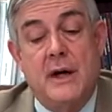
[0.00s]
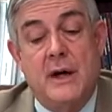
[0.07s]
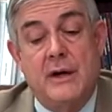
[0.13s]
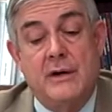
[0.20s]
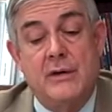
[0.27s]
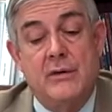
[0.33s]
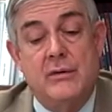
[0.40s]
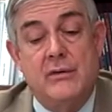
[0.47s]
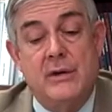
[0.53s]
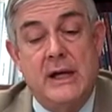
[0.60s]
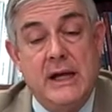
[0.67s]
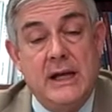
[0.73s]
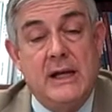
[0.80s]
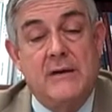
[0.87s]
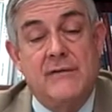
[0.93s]
a new
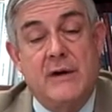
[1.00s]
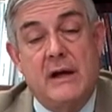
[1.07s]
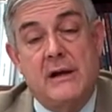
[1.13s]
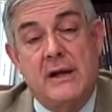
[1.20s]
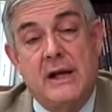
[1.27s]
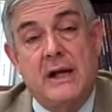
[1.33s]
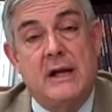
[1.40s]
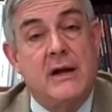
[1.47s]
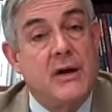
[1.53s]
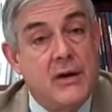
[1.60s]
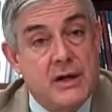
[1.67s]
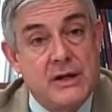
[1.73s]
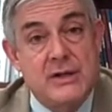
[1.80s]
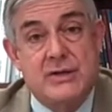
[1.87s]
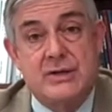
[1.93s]
heating, ventilating, and
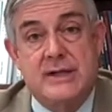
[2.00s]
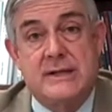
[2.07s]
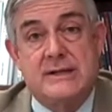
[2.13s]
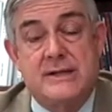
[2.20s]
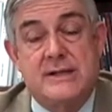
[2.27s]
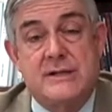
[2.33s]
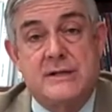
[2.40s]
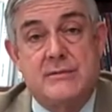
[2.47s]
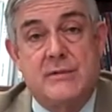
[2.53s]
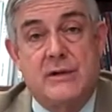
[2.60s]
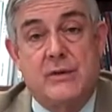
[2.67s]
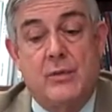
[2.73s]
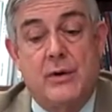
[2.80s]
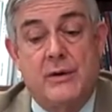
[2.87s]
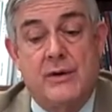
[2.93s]
air conditioning system
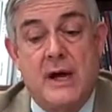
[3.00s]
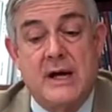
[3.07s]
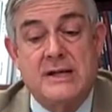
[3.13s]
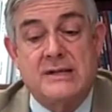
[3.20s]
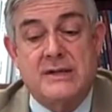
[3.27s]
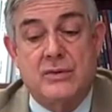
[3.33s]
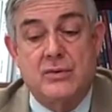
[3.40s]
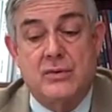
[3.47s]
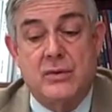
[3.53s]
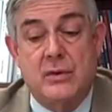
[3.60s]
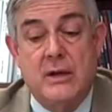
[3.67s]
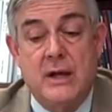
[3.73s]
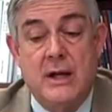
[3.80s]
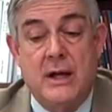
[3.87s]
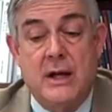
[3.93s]
at the Wilton High
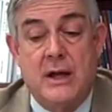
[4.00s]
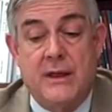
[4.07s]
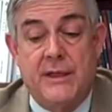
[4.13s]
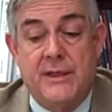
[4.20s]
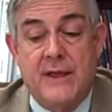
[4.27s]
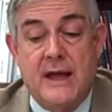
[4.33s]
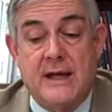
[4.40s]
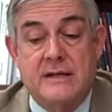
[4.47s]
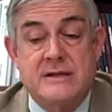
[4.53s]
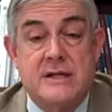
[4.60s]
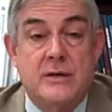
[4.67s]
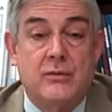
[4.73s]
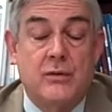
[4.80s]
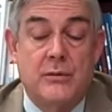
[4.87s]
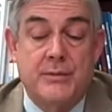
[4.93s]
School that
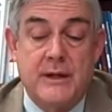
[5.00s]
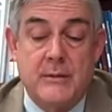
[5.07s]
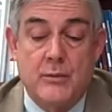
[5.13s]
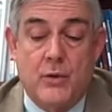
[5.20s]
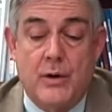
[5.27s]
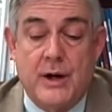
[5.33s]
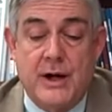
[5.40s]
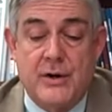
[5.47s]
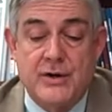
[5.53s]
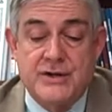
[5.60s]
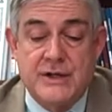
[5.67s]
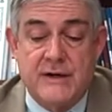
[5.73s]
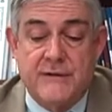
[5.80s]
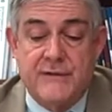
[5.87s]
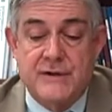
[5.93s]
will be more
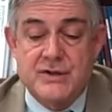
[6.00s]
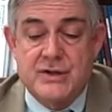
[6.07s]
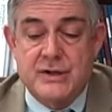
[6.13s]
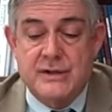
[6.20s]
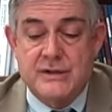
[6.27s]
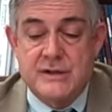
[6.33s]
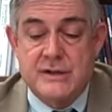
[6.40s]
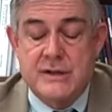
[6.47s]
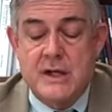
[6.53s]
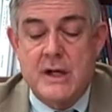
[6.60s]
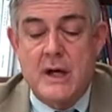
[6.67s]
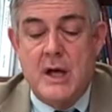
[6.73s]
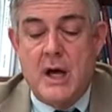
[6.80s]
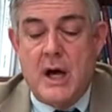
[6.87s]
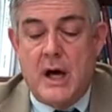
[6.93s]
energy efficient.
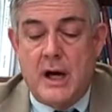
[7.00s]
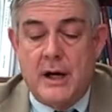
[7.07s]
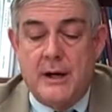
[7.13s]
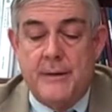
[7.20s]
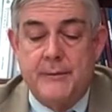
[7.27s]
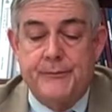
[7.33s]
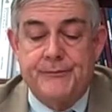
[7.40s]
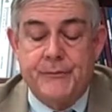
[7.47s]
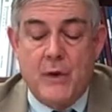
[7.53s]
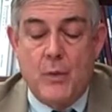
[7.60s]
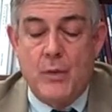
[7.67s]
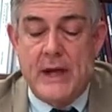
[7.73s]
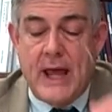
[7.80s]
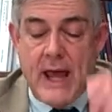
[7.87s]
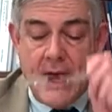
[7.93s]

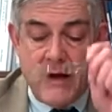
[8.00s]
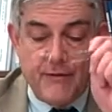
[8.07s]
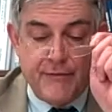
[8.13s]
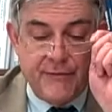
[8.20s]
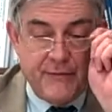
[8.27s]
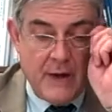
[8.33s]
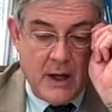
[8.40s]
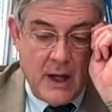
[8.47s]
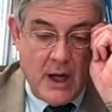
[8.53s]
We have